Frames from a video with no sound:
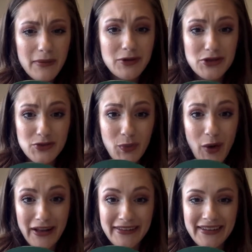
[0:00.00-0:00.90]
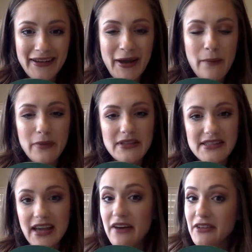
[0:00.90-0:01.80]
maybe just one, but does
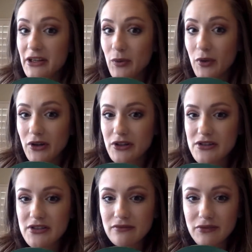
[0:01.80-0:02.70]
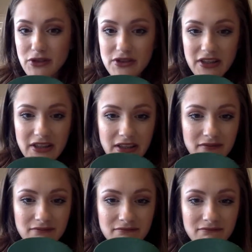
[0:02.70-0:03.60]
it have any corners? Do you see any?
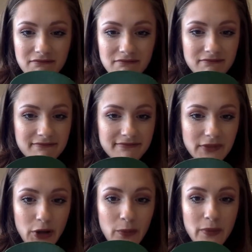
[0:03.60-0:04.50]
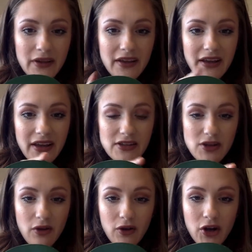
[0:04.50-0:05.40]
Nope, it's
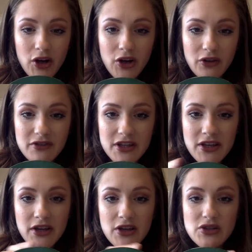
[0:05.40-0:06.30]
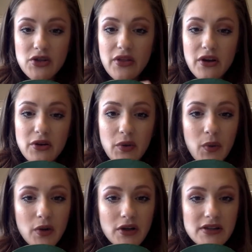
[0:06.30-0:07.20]
all curved, so there are no
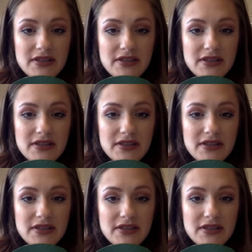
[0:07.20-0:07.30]
corners.